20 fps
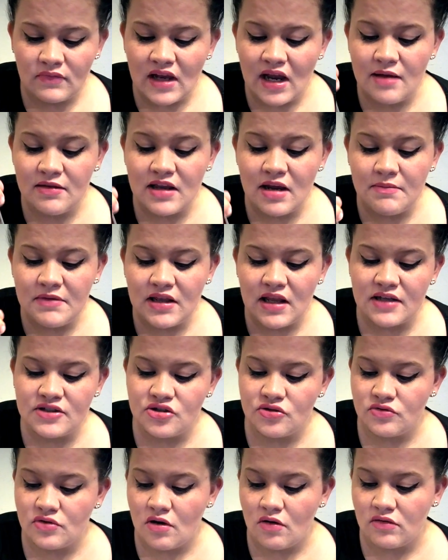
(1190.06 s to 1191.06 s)
And let me
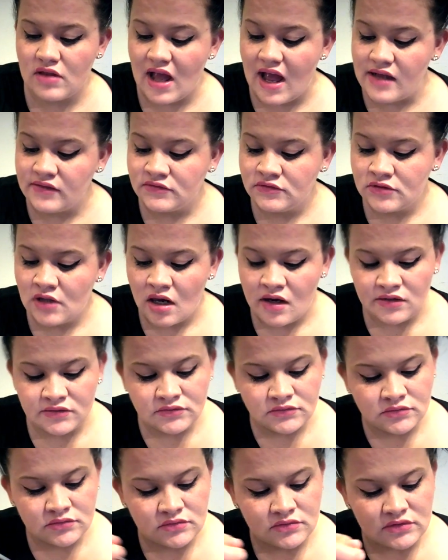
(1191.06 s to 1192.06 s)
let you know that
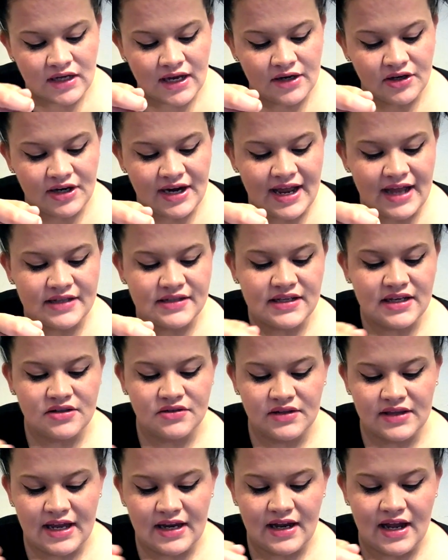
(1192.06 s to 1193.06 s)
I could have had sex
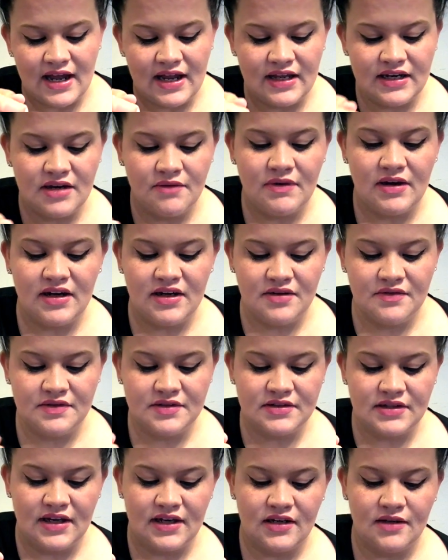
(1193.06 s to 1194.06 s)
with that guy anywhere. He
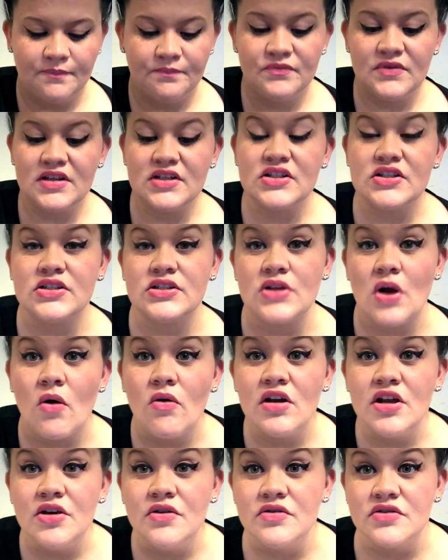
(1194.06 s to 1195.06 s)
was like
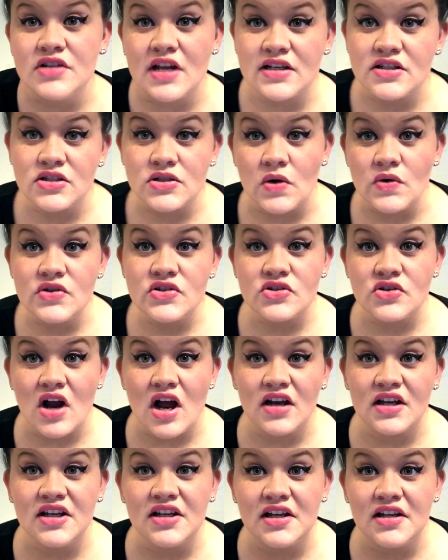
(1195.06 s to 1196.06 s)
so huge, like so
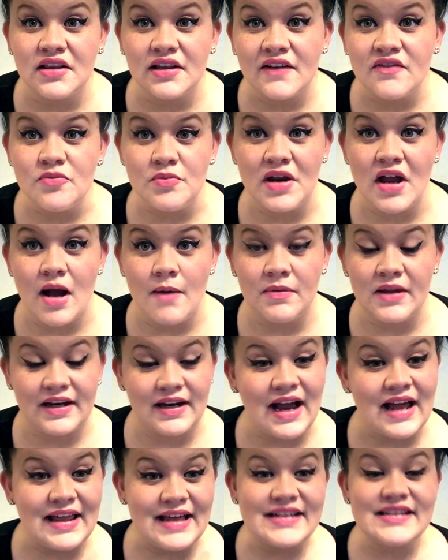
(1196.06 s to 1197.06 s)
strong, he could lift me up.
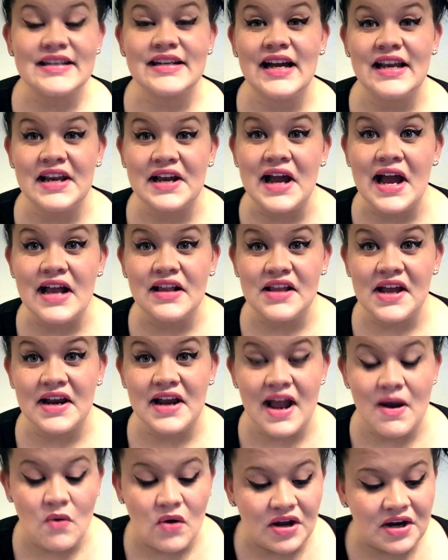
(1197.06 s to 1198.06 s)
Like, that's the kind of guy I
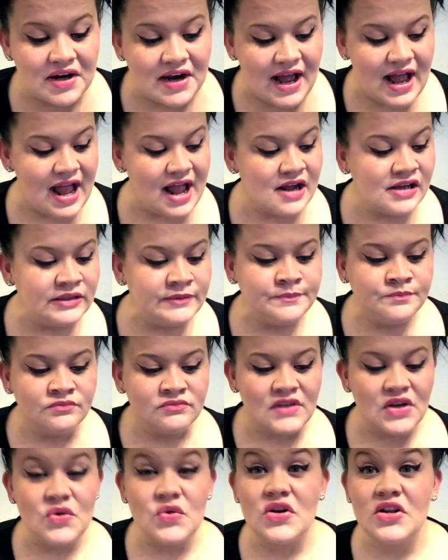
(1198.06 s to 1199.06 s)
like. I want a guy
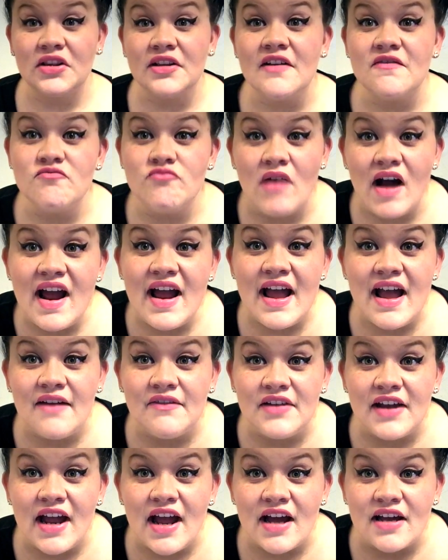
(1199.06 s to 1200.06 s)
who can lift my
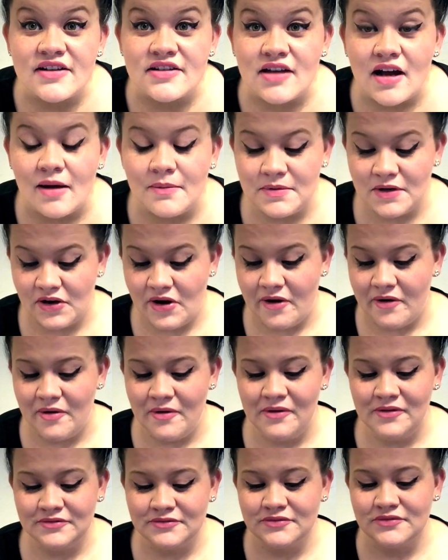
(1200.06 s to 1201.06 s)
heavy ass up, you
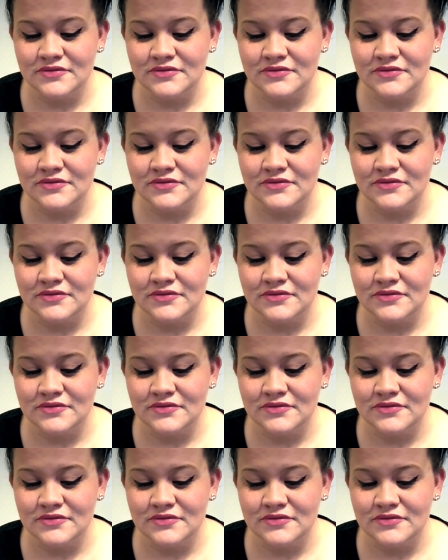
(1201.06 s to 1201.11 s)
know.